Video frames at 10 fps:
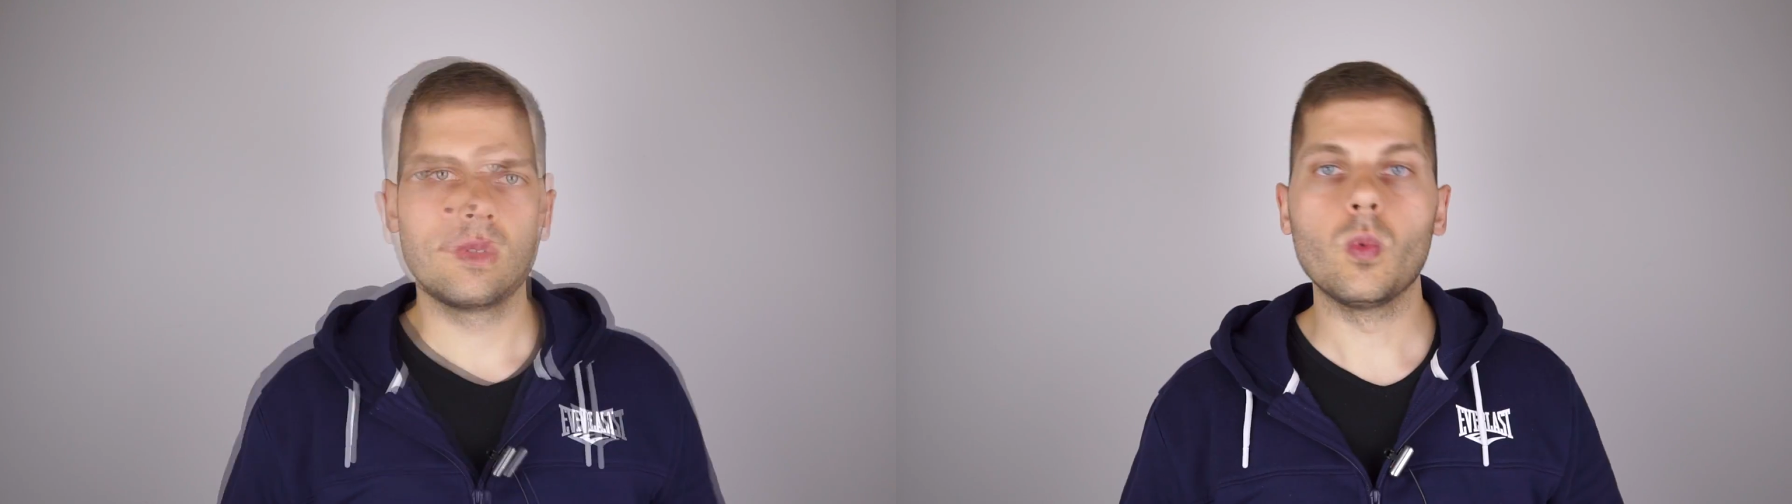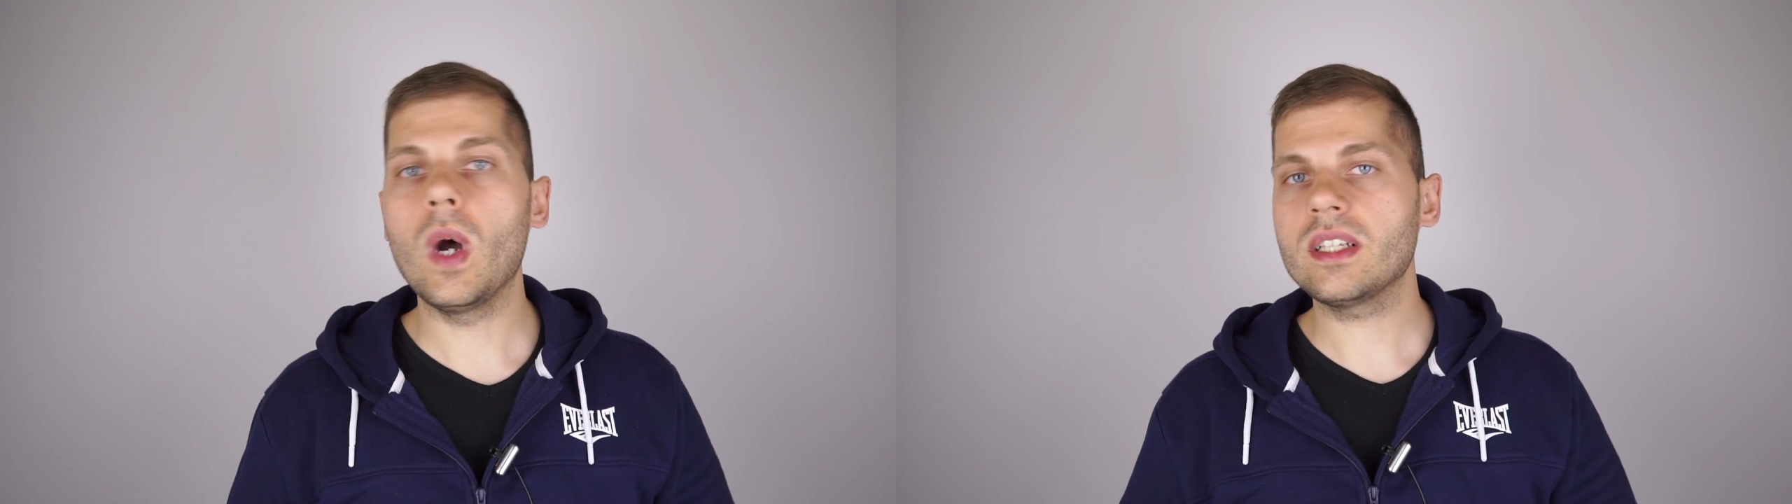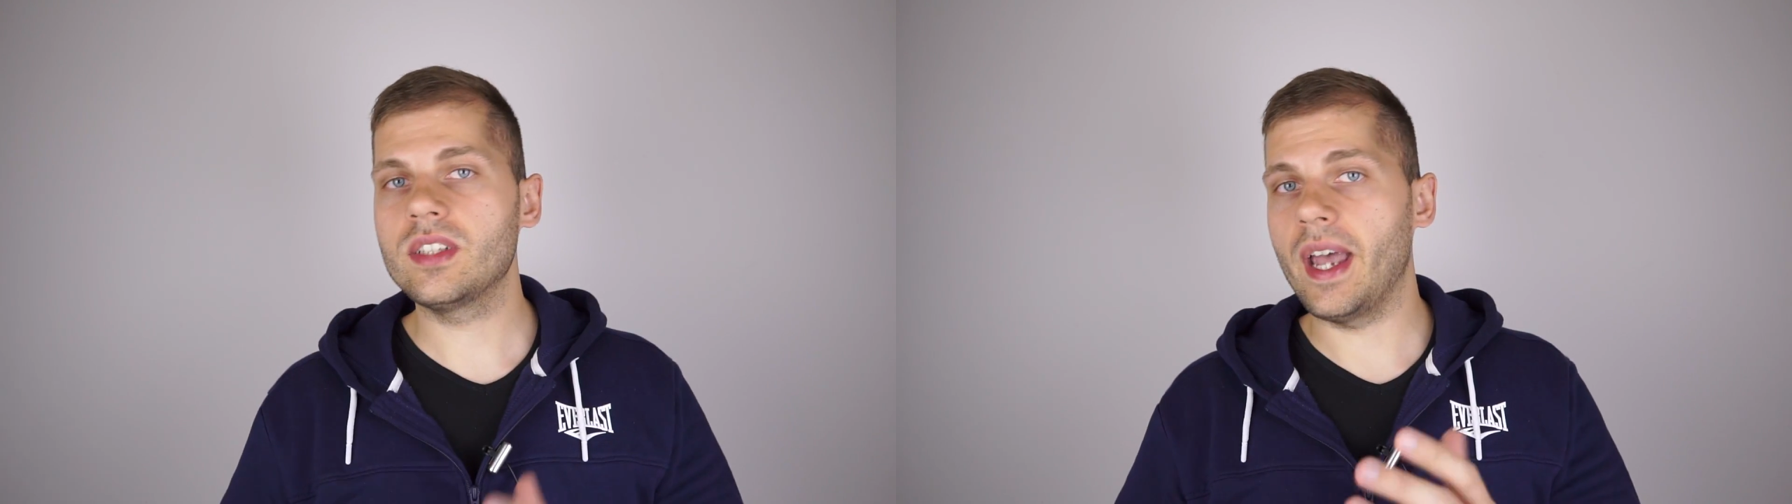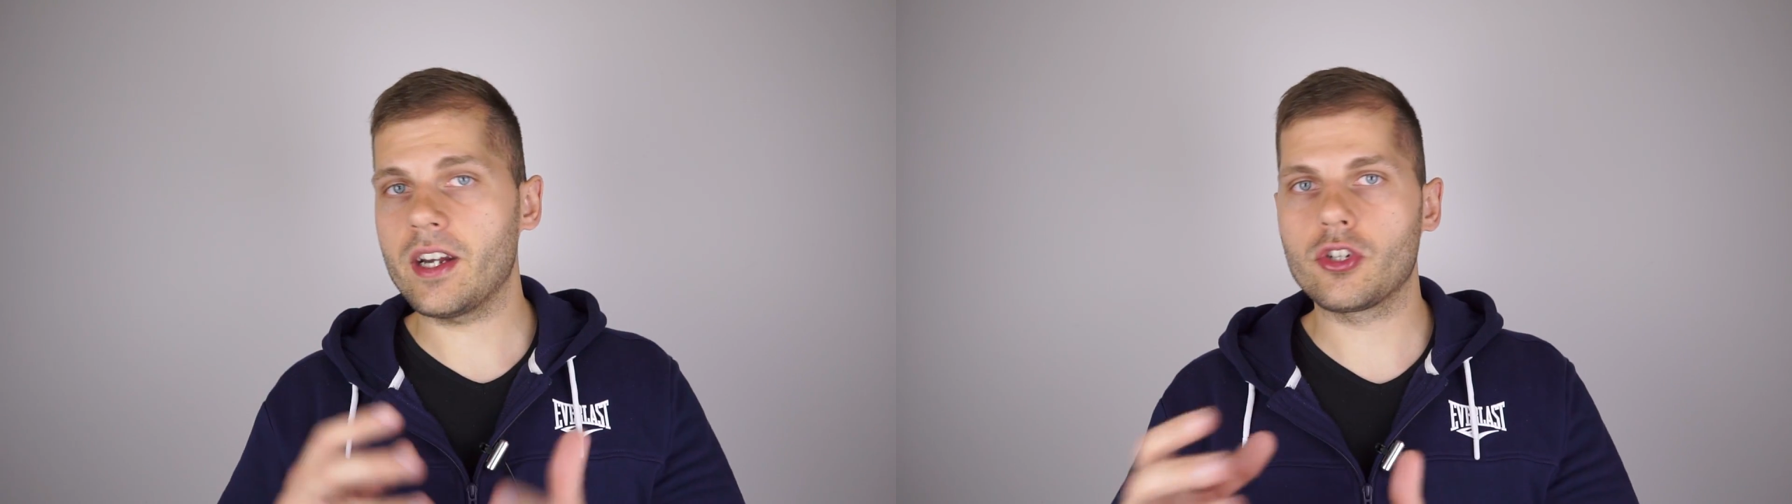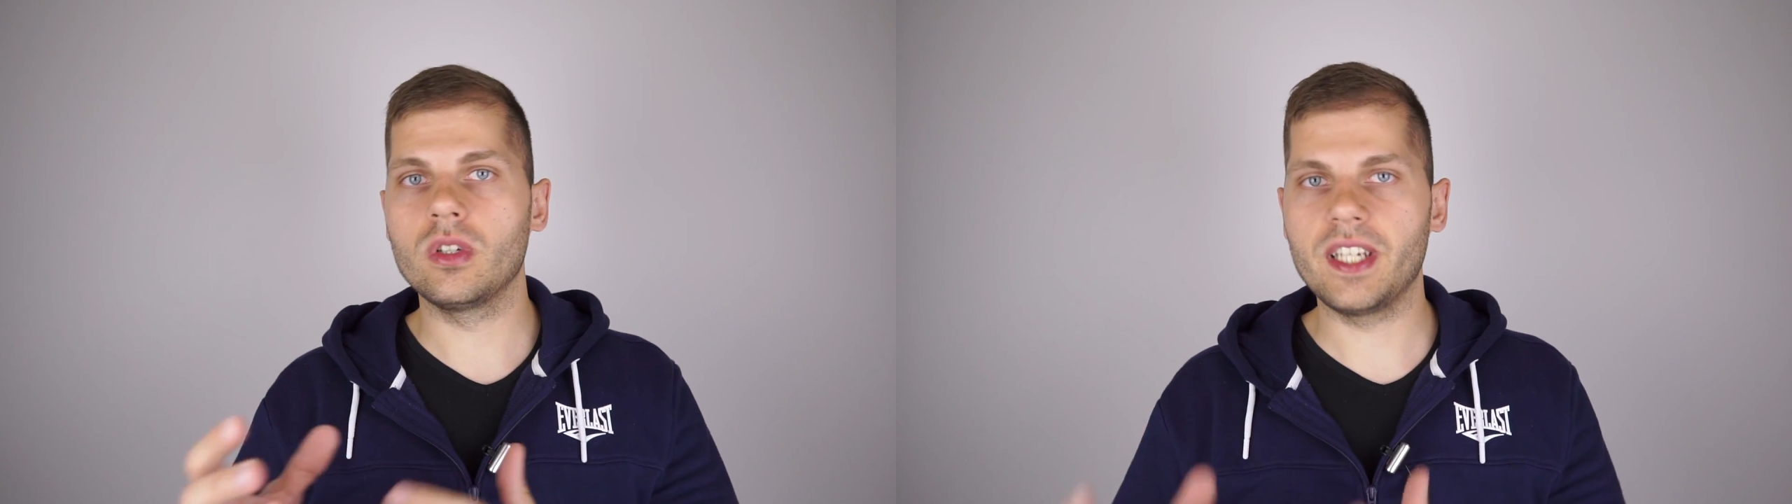What
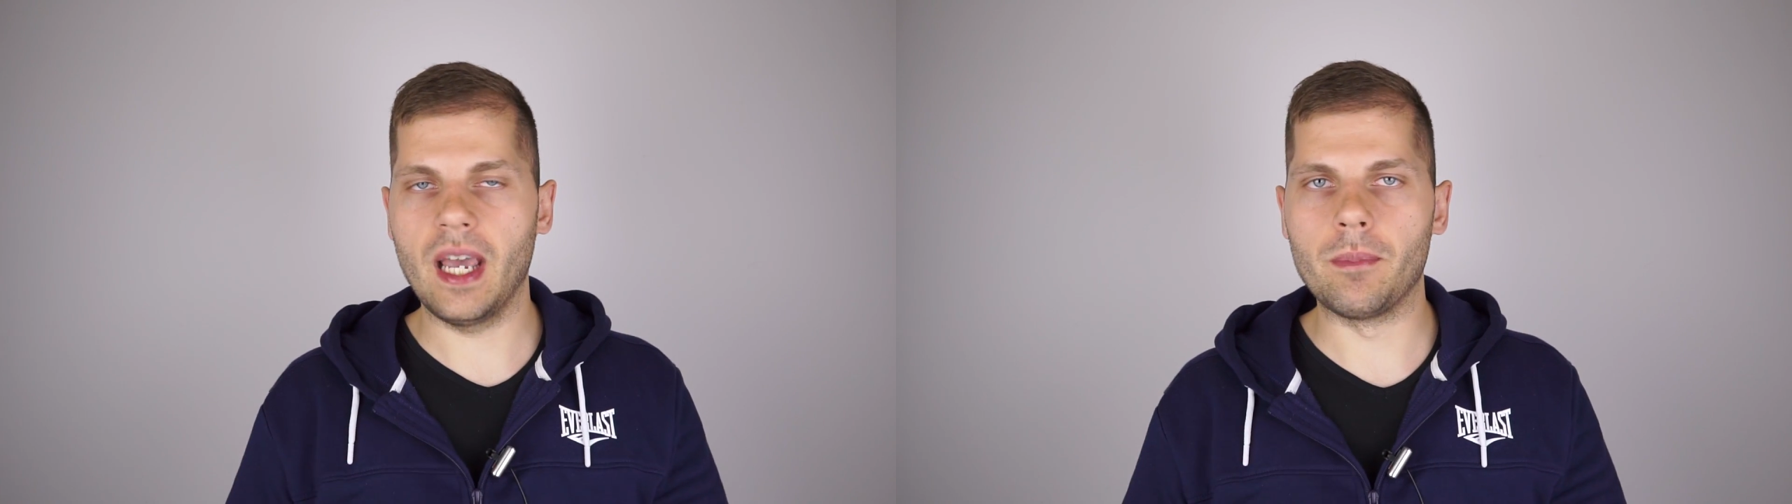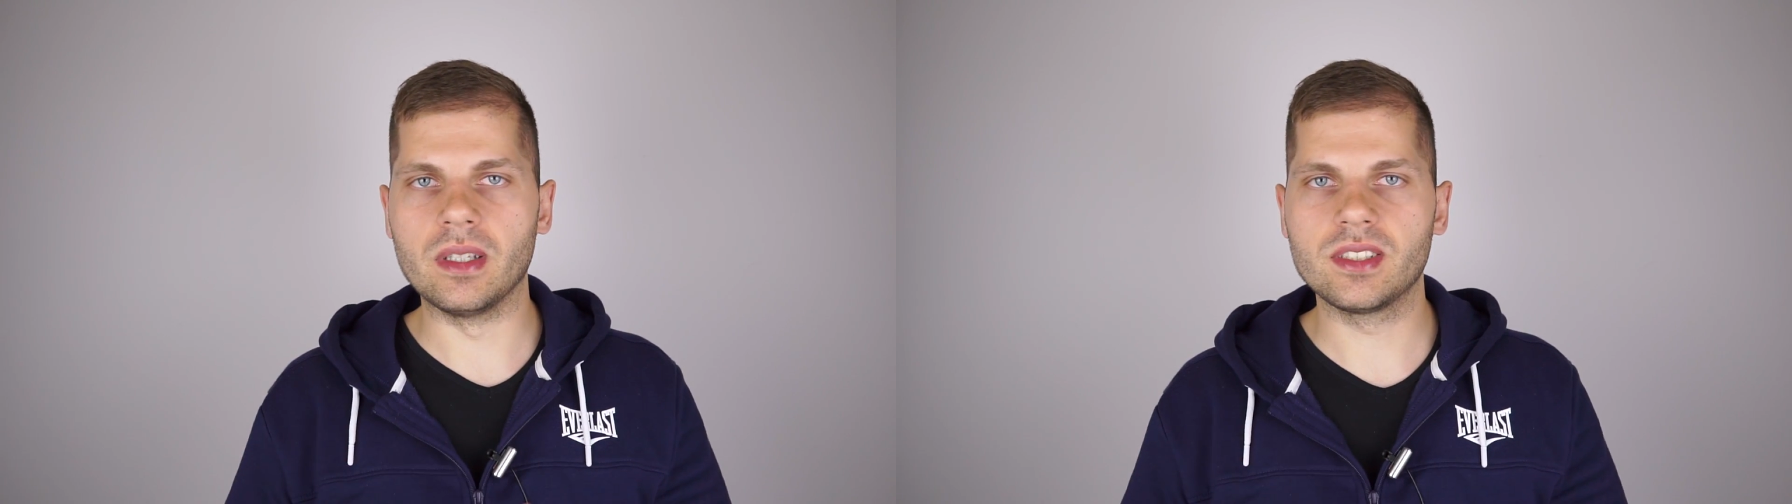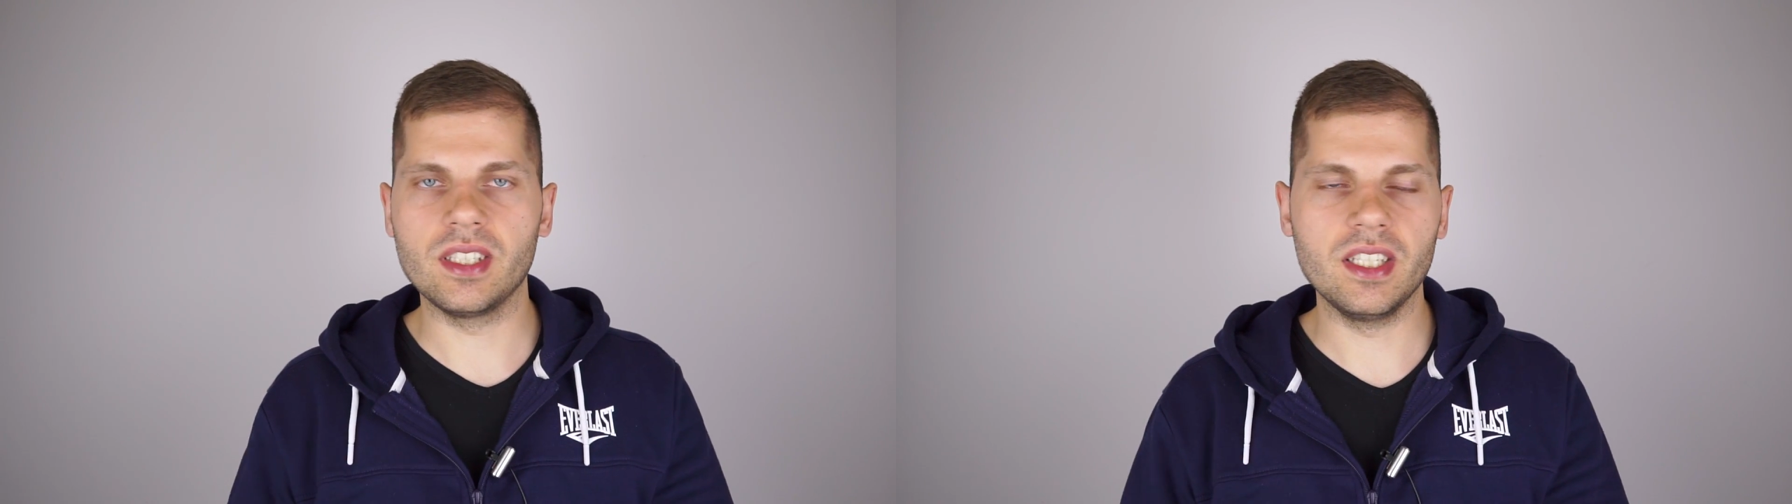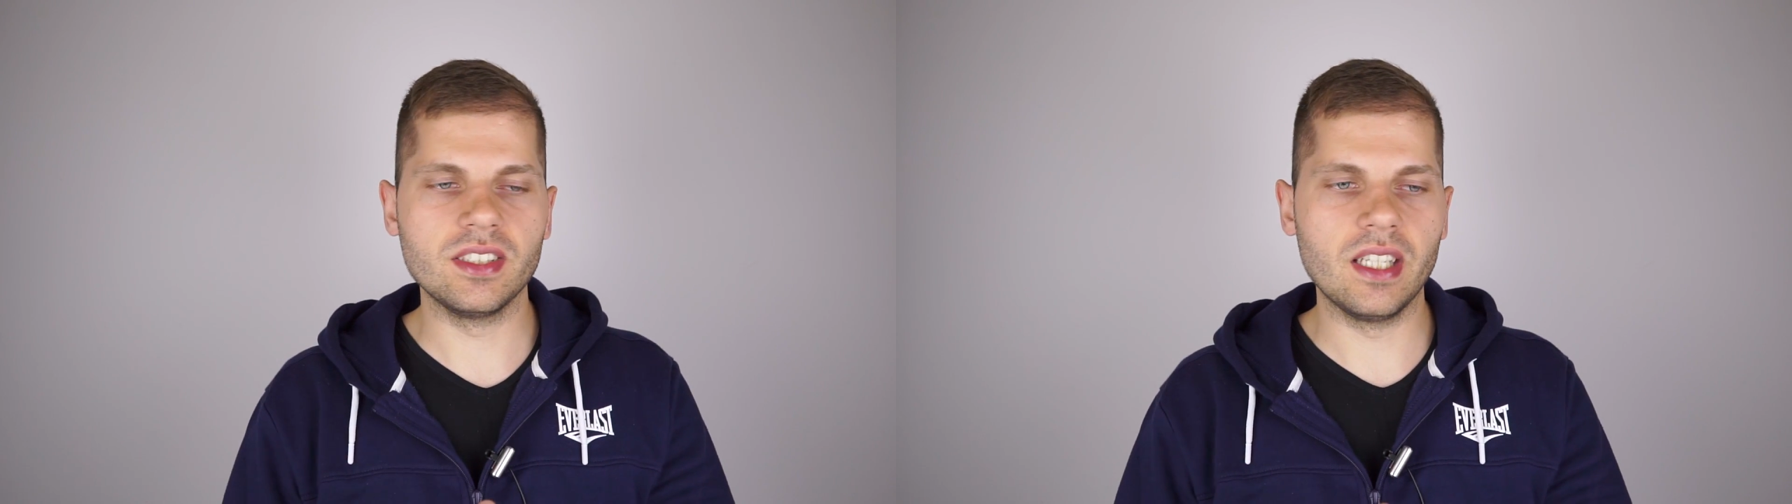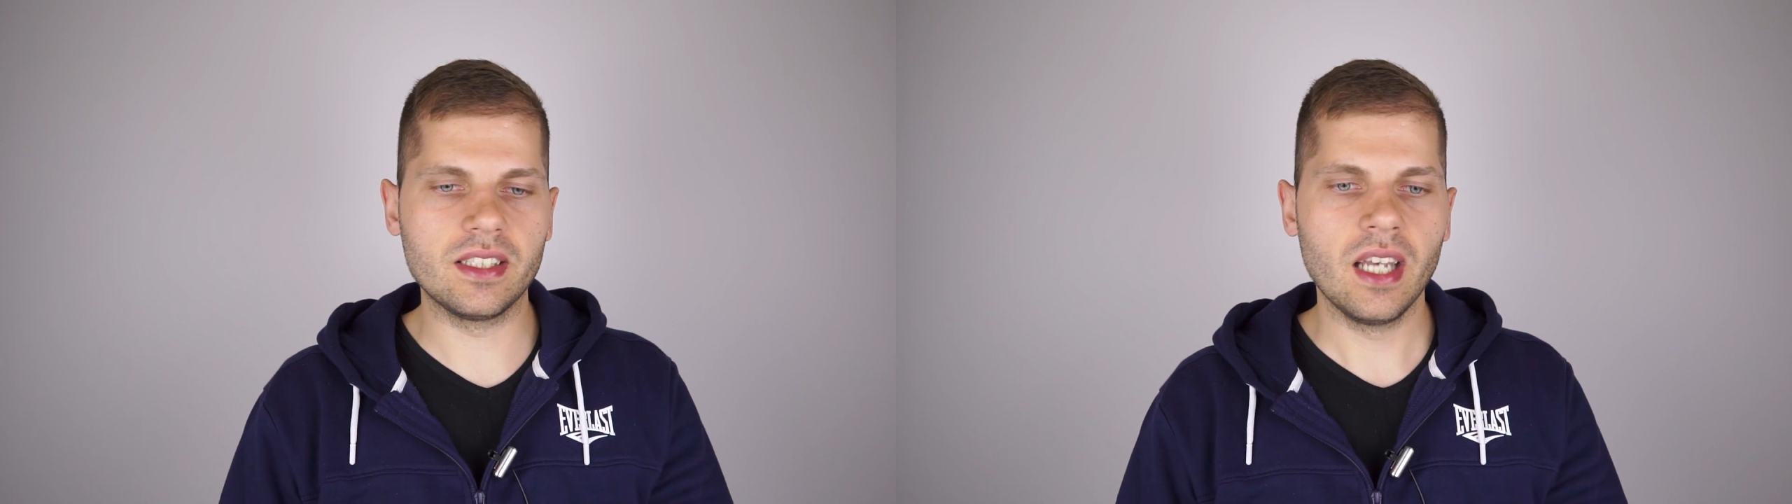actually happens
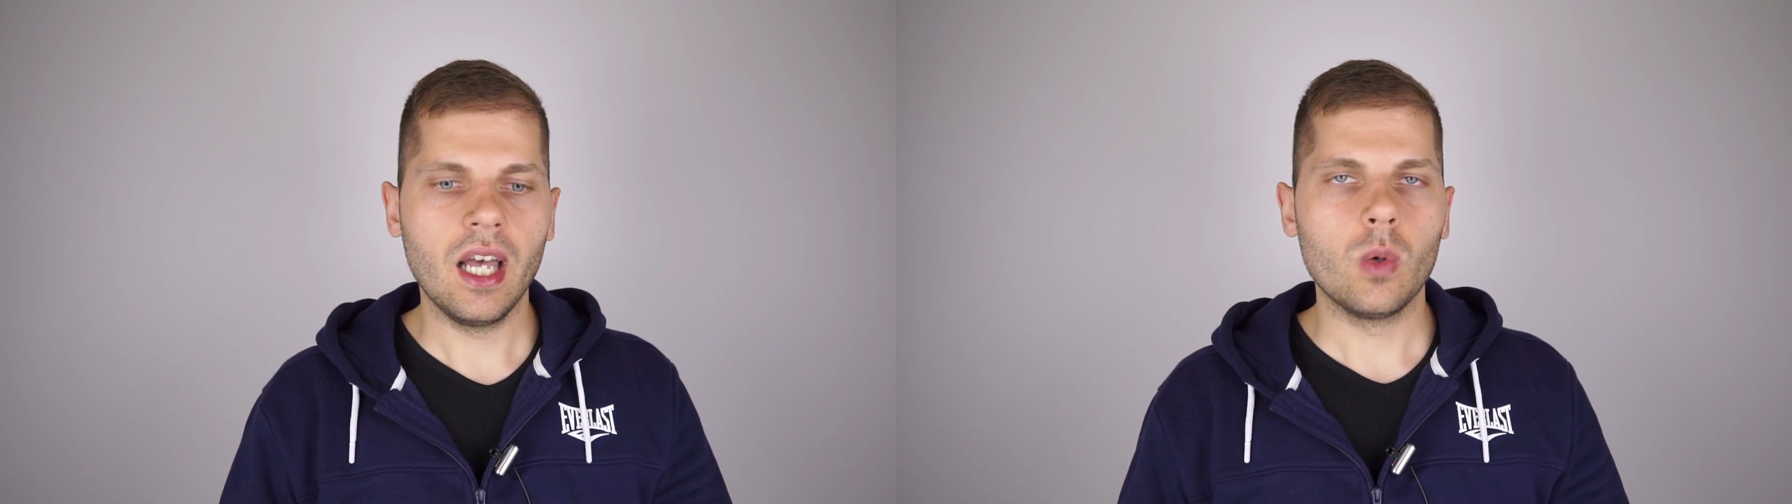is that